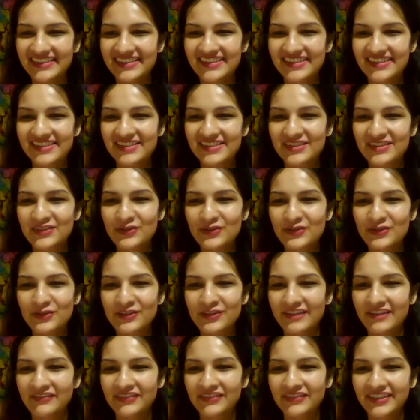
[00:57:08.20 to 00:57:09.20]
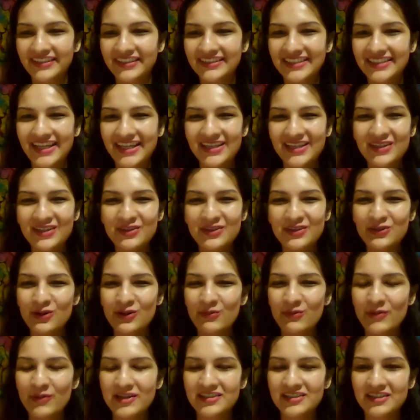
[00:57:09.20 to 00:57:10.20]
This is so lovely. Thank you so
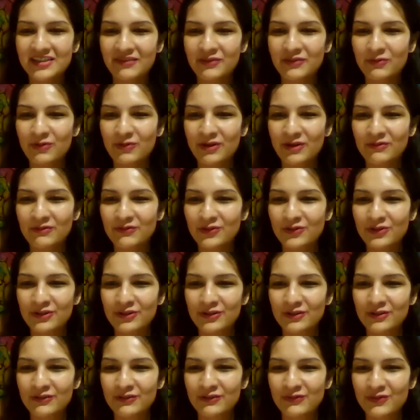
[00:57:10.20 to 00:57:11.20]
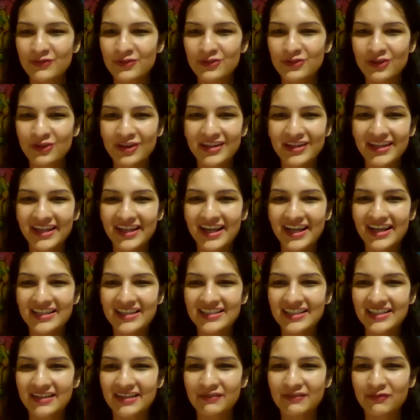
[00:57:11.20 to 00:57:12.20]
much, everyone, for joining
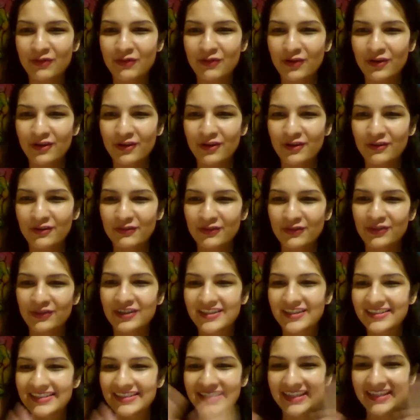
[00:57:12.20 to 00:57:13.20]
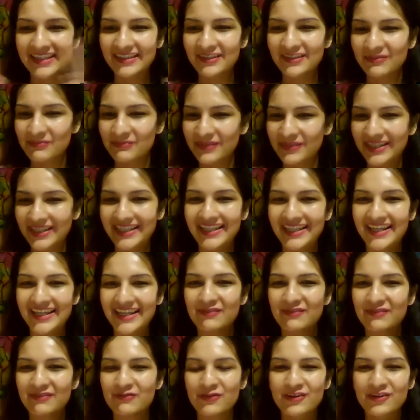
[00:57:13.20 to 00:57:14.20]
us and for listening to me
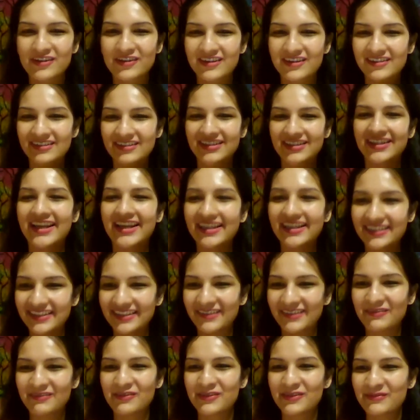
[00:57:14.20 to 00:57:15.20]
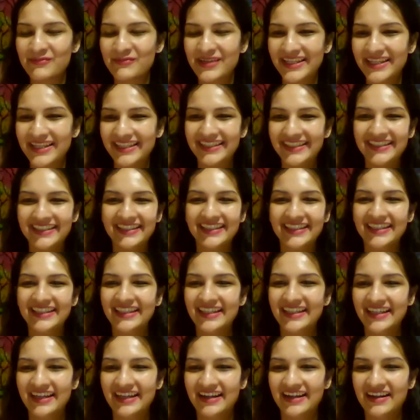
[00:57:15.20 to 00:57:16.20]
and for connecting with me.
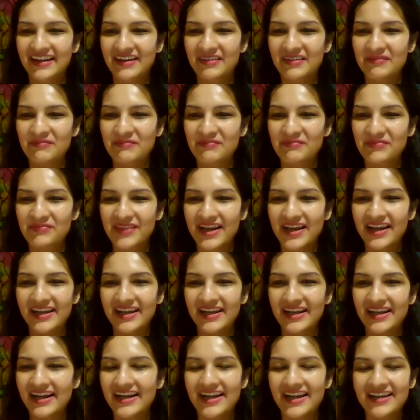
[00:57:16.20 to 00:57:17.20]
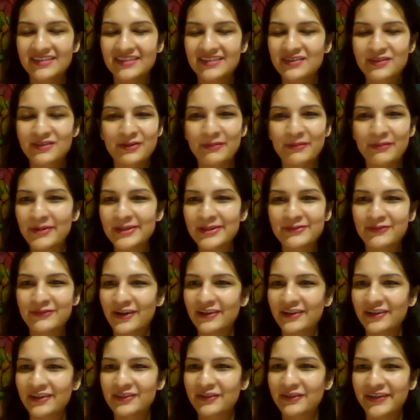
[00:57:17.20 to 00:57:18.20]
I had so much
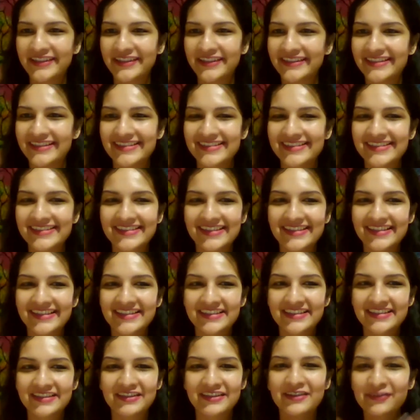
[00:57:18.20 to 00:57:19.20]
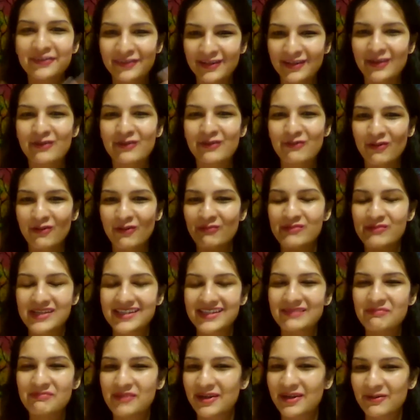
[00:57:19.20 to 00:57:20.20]
fun doing this. It's a new thing for
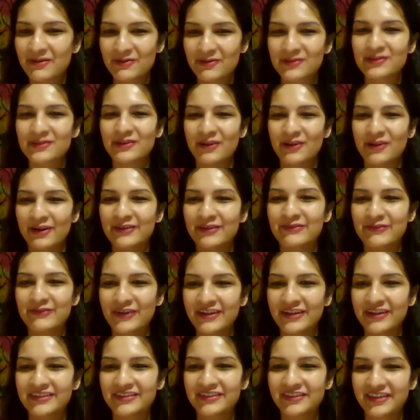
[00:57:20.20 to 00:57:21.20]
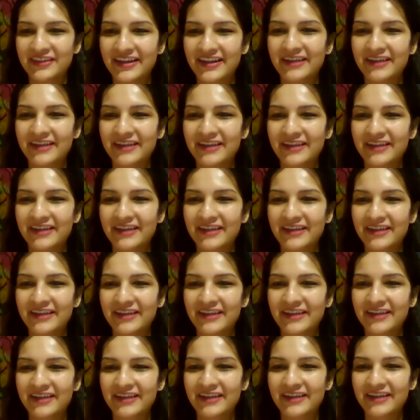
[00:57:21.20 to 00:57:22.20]
me, but it was a lot of fun to connect with
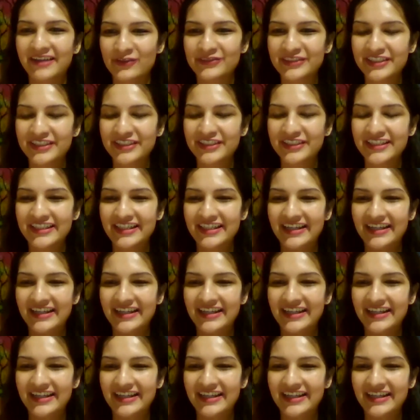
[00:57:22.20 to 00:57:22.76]
all of you.